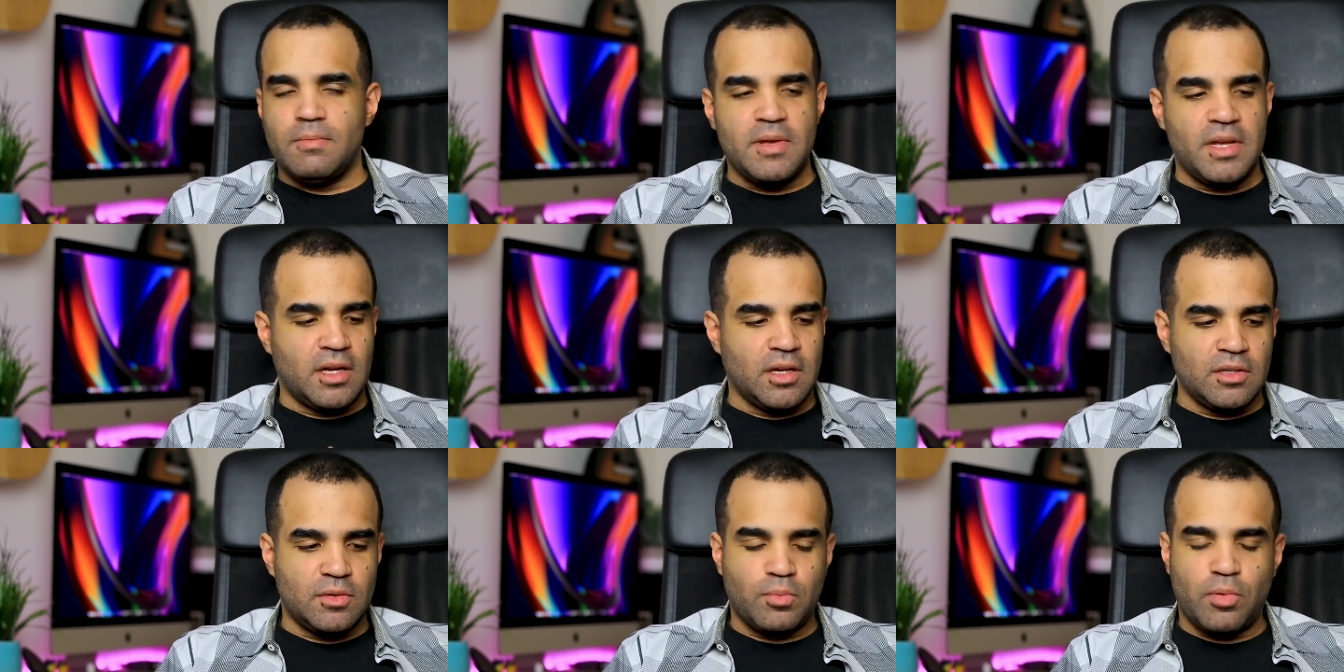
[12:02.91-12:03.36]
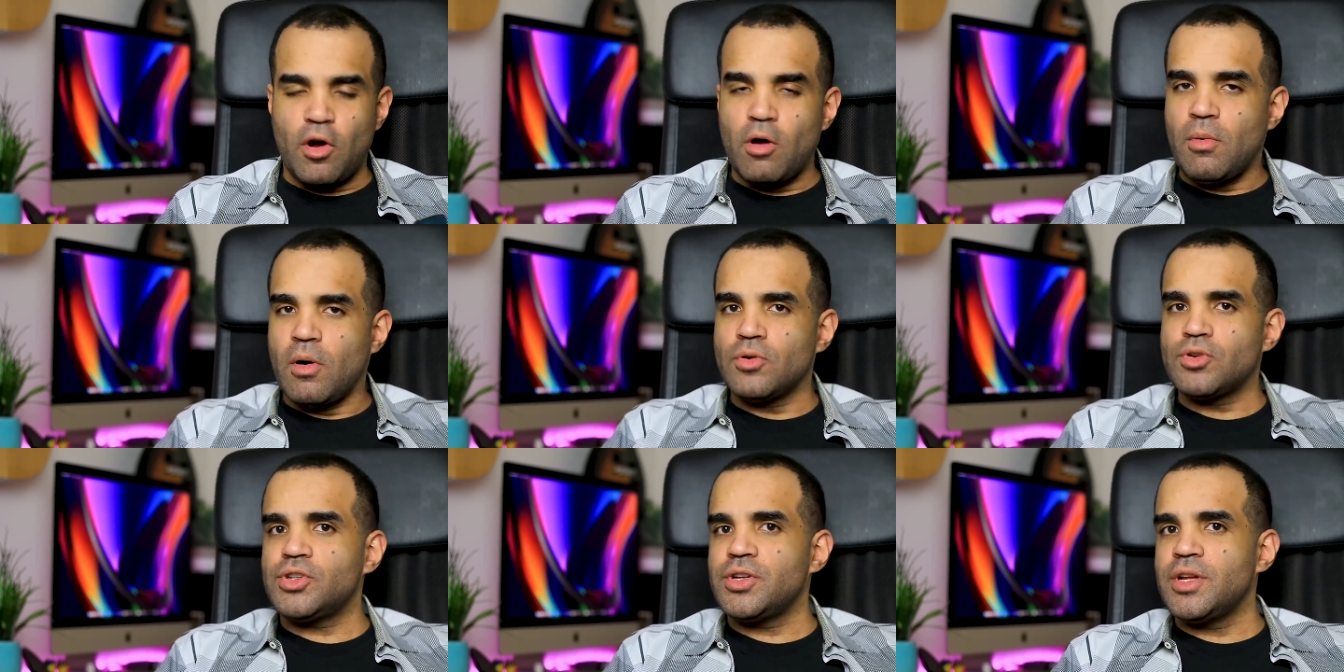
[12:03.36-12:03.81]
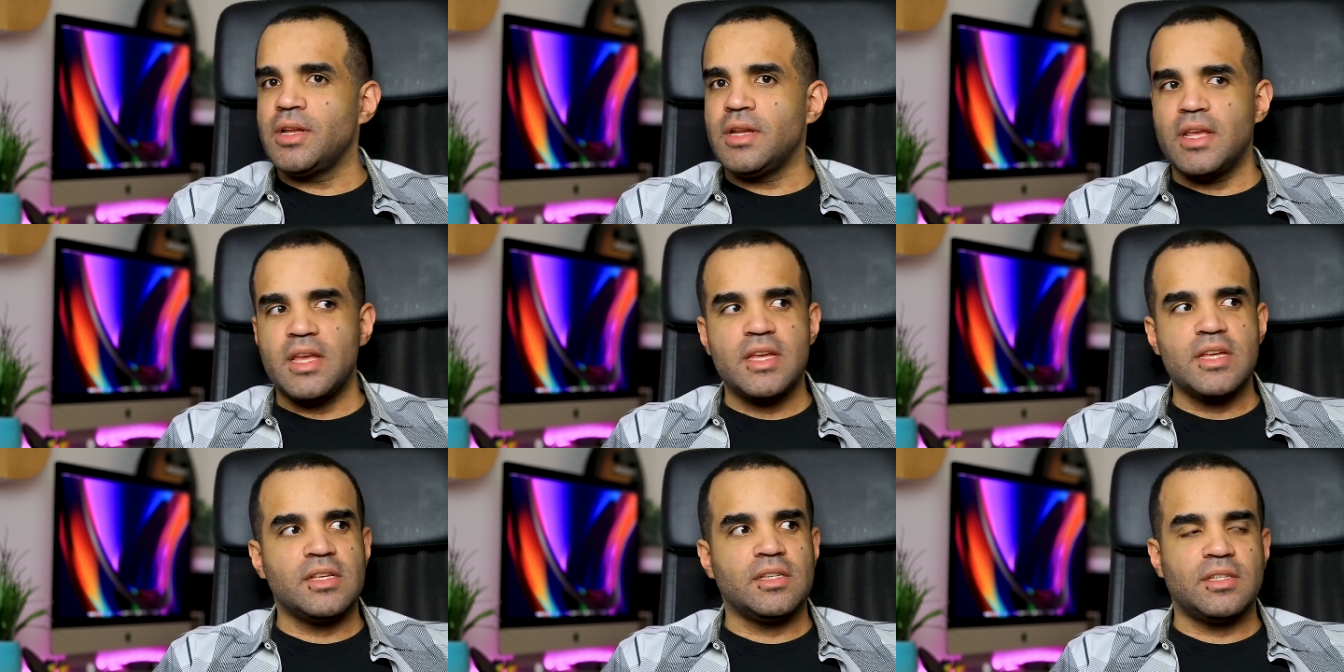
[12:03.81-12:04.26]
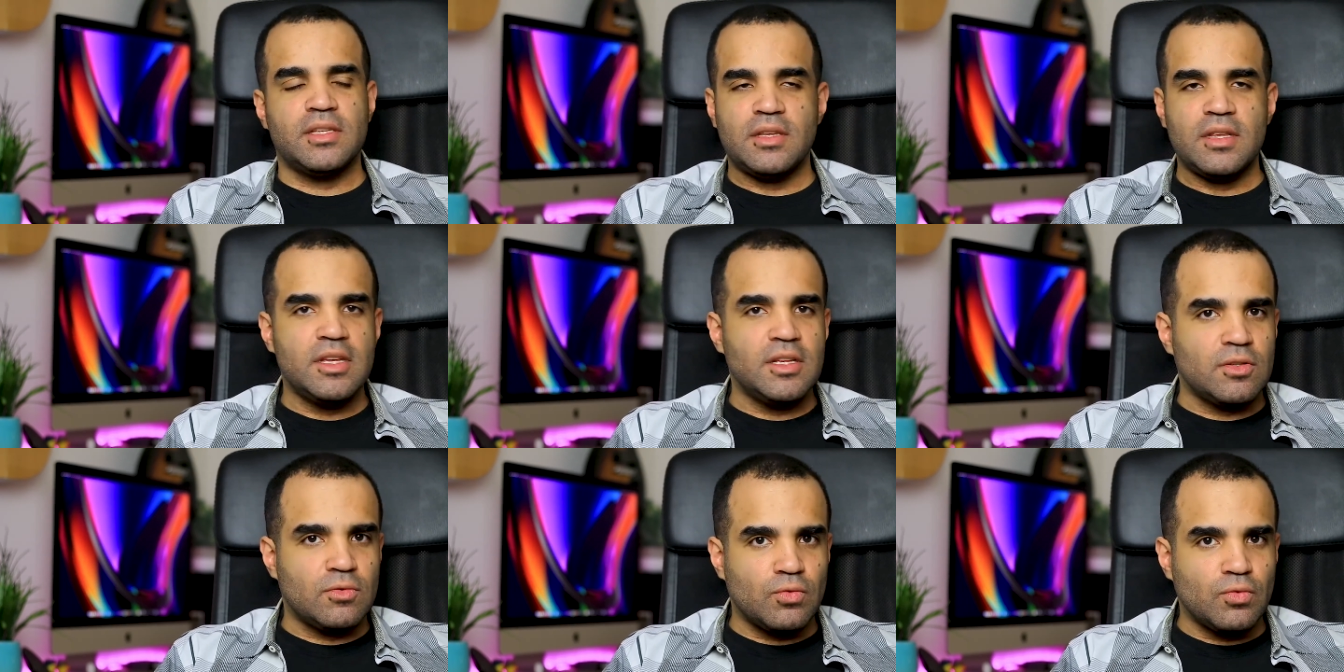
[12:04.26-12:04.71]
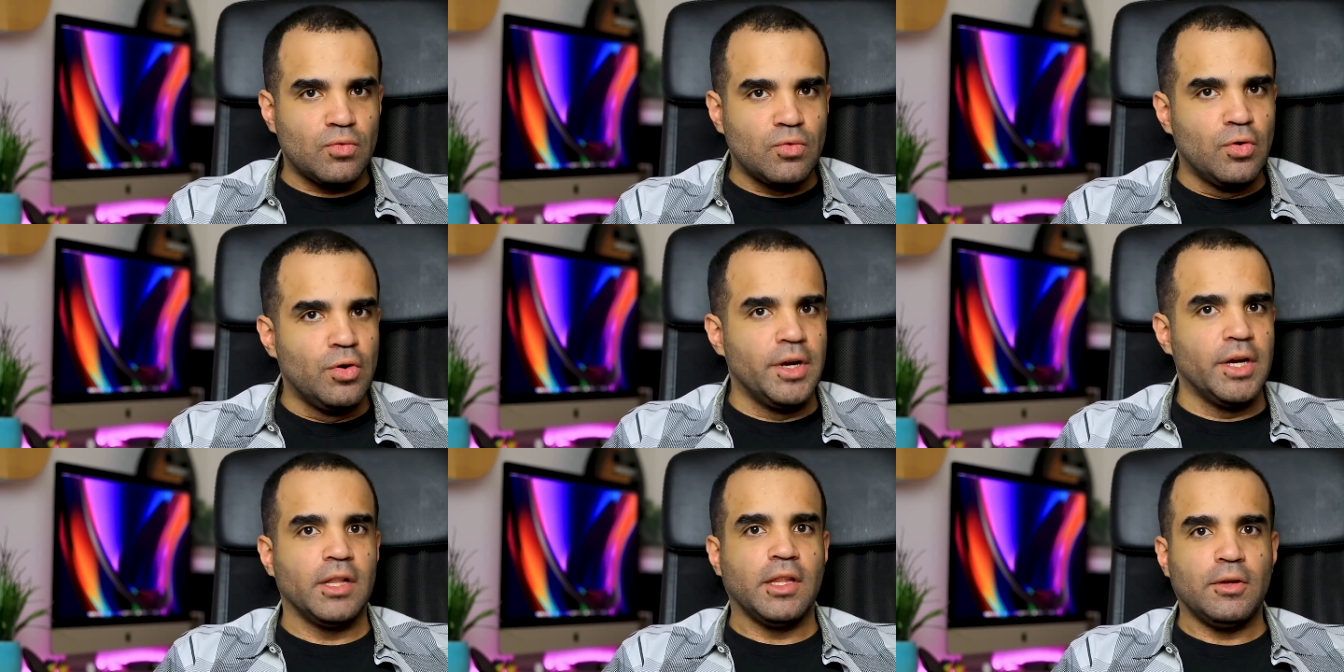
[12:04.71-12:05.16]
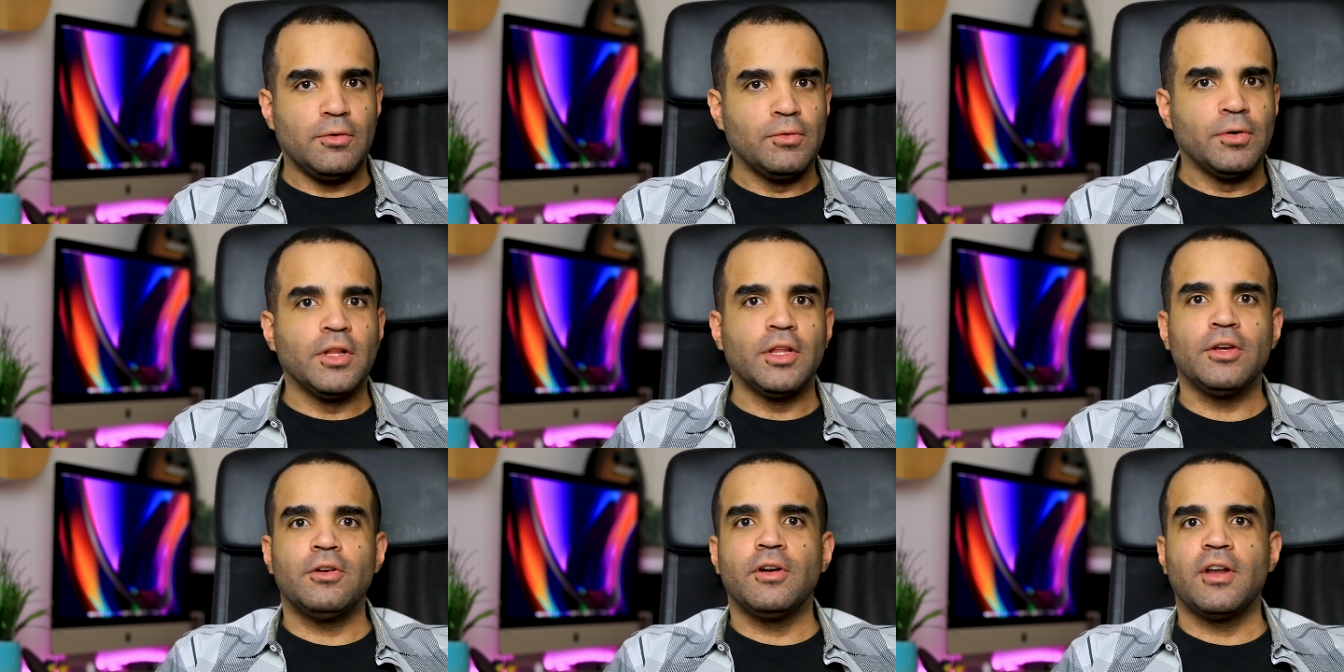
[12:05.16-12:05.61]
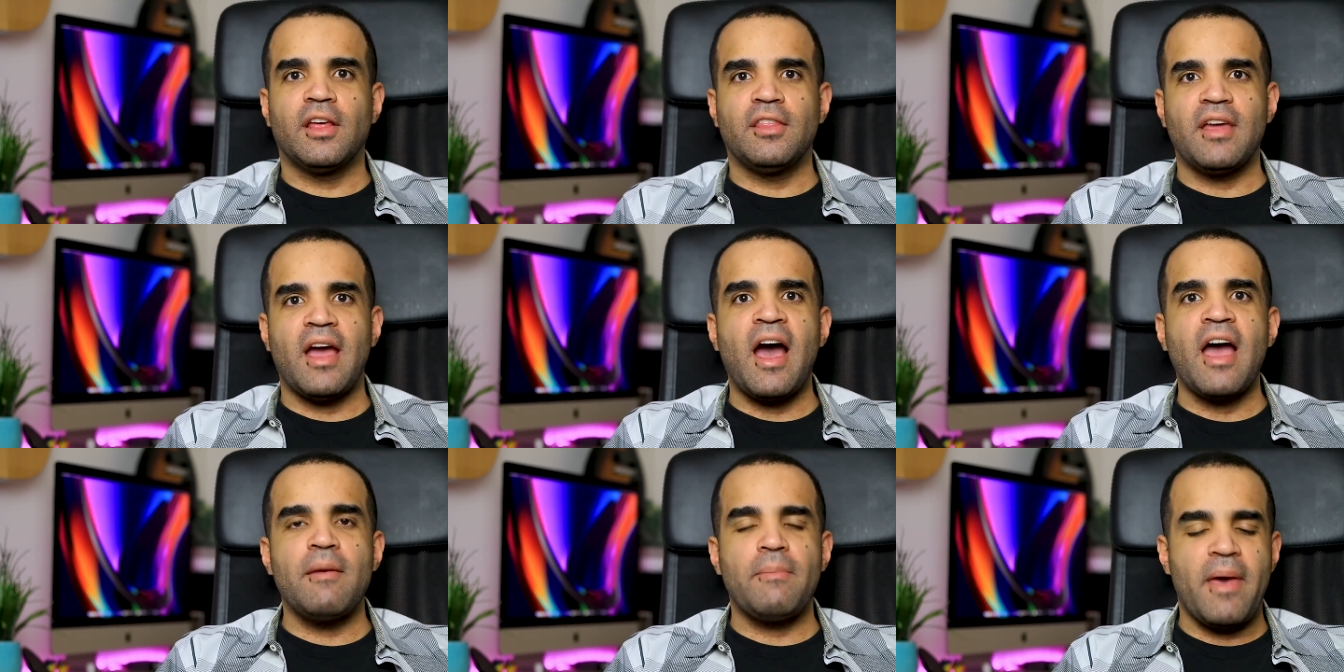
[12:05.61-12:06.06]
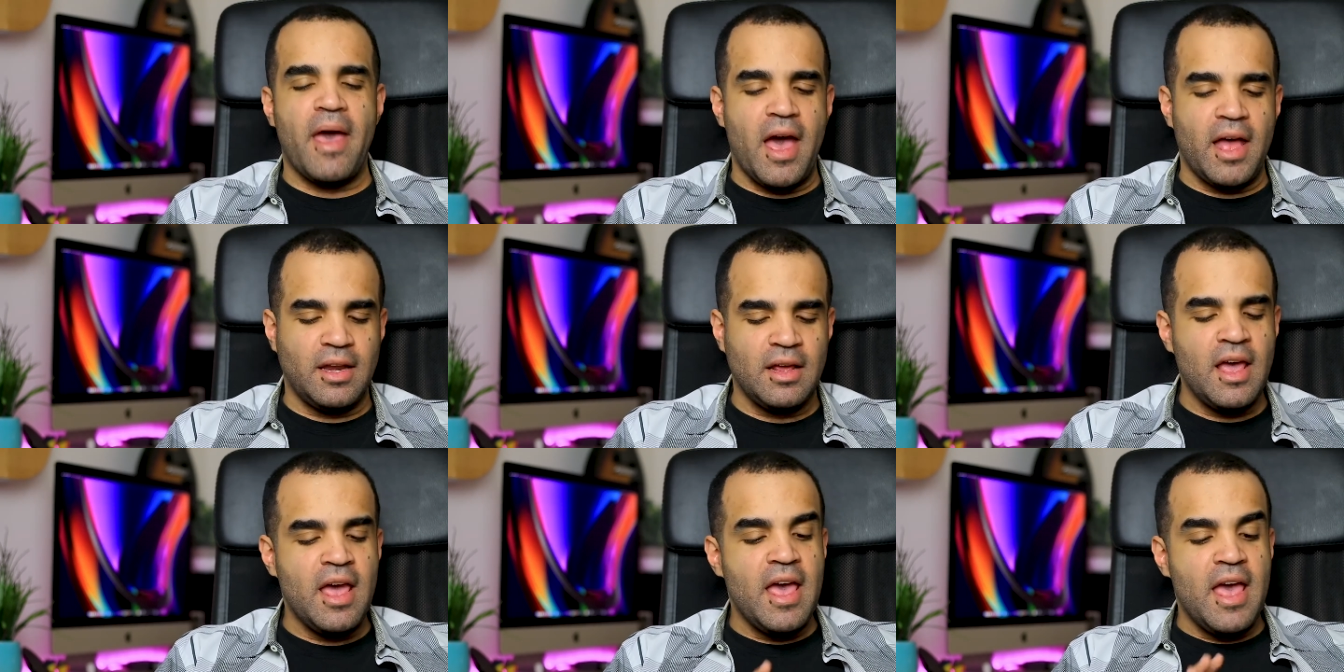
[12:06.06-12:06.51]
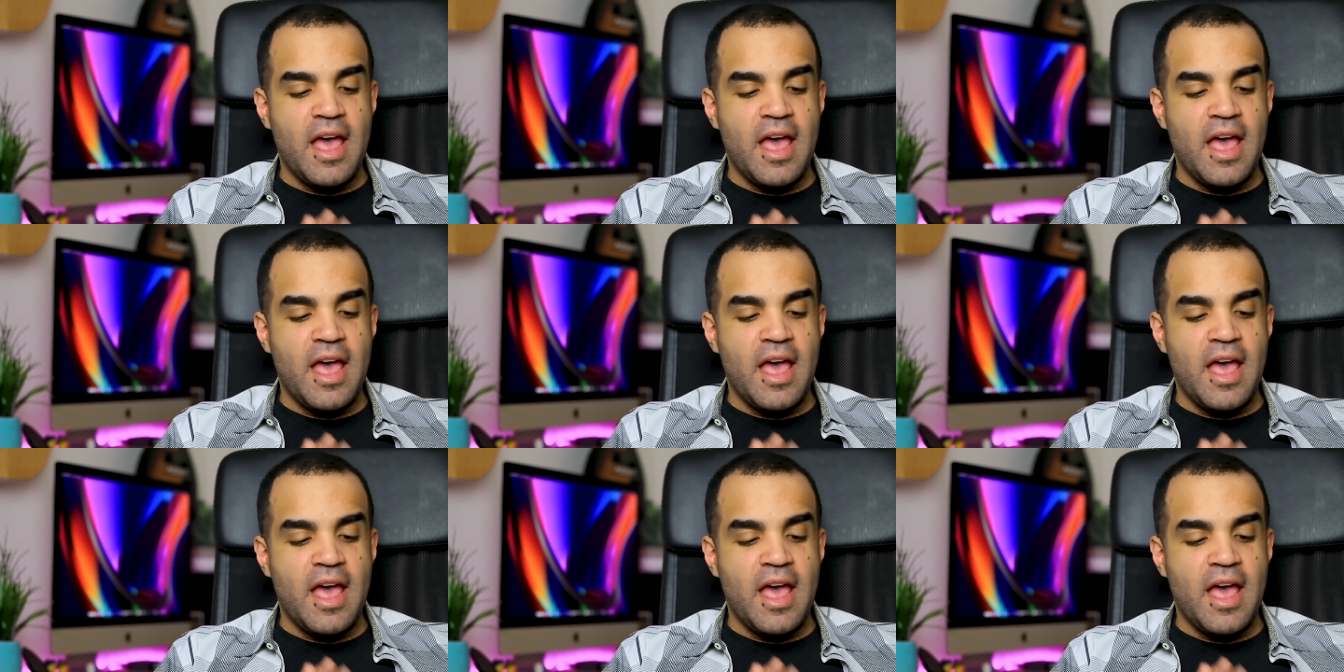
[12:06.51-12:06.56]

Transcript: because ProMotion is really, really good on the iPad,